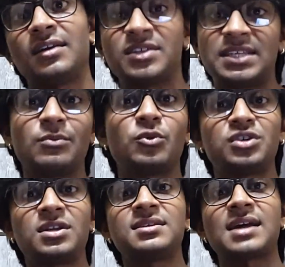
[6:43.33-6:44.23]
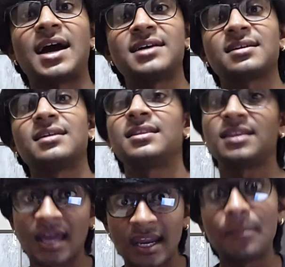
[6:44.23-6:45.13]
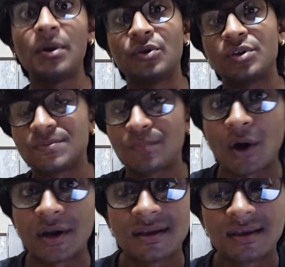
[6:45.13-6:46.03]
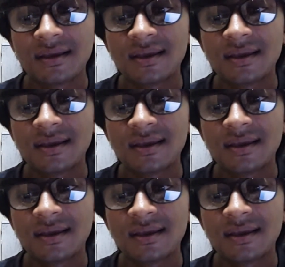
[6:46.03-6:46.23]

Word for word: if the same question is asked, they are able to respond.